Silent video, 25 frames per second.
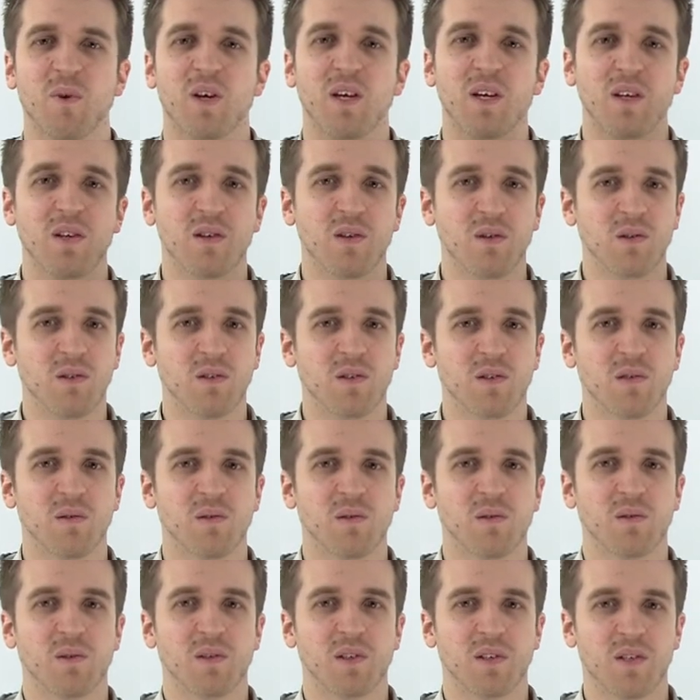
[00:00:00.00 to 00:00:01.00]
we use
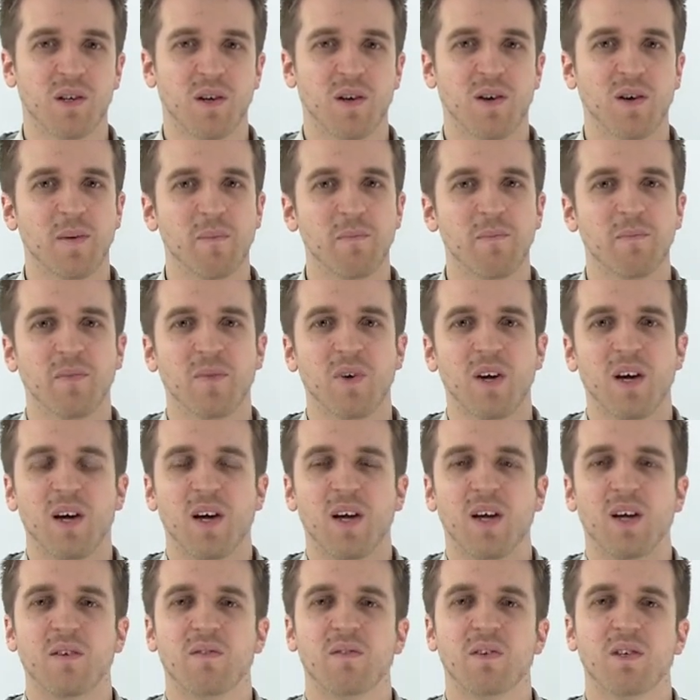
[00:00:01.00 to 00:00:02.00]
all the time
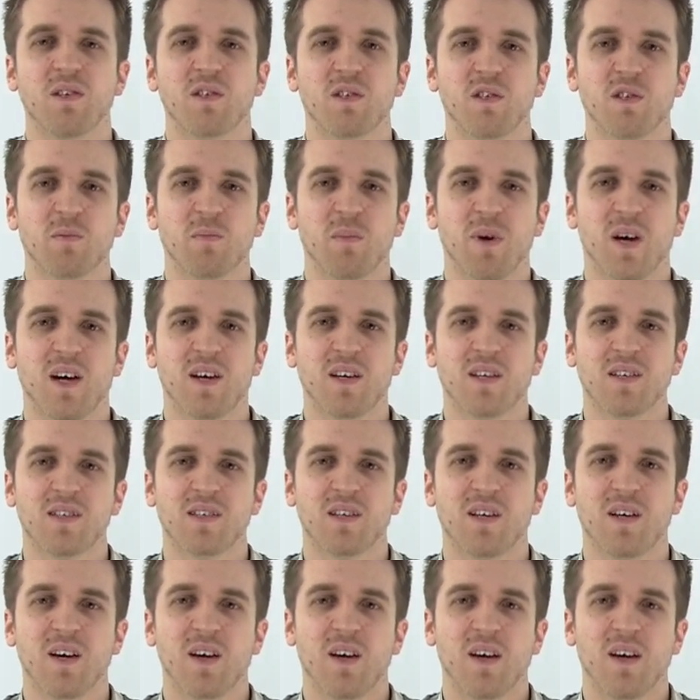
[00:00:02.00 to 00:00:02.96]
if it does pass.